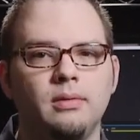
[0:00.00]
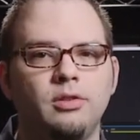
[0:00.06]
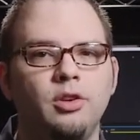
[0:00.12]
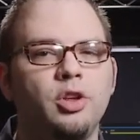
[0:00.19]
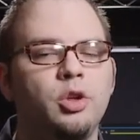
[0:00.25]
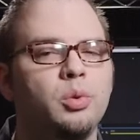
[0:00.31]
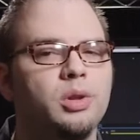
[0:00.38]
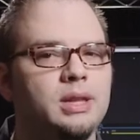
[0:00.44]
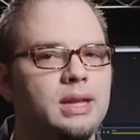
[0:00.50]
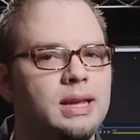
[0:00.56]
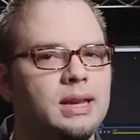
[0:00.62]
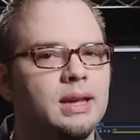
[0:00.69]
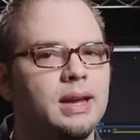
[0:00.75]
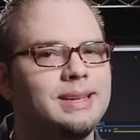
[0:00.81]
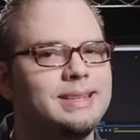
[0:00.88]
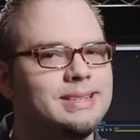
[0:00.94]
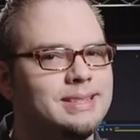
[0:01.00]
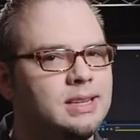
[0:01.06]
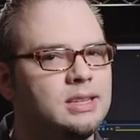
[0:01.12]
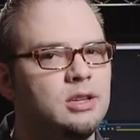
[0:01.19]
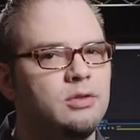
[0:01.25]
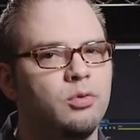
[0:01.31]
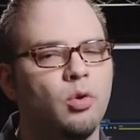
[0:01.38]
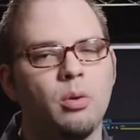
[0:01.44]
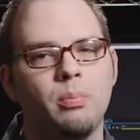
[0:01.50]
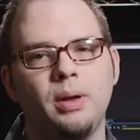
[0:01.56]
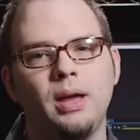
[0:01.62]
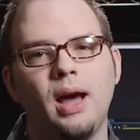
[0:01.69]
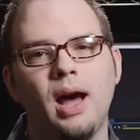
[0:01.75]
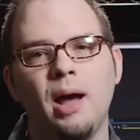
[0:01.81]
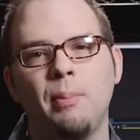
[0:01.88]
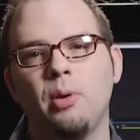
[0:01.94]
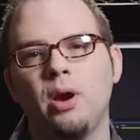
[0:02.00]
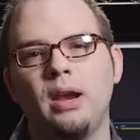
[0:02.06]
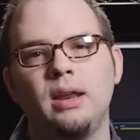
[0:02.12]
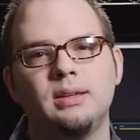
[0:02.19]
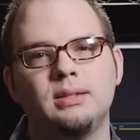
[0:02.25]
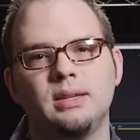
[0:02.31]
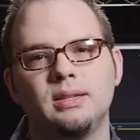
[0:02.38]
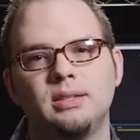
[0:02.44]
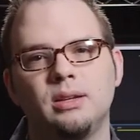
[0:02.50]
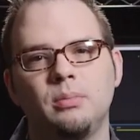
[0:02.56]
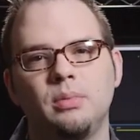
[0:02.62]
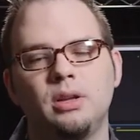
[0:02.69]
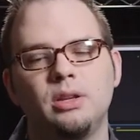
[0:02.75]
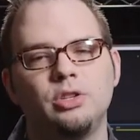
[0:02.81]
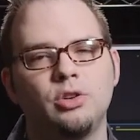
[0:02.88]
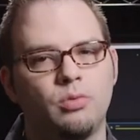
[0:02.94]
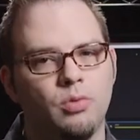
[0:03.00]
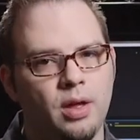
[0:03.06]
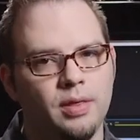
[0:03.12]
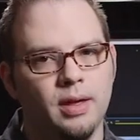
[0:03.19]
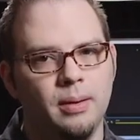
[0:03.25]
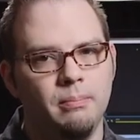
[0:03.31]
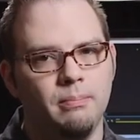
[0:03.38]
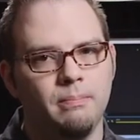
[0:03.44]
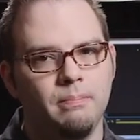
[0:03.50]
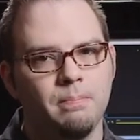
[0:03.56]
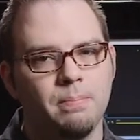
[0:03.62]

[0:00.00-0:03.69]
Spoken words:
so you will need a 64-bit operating system to run them.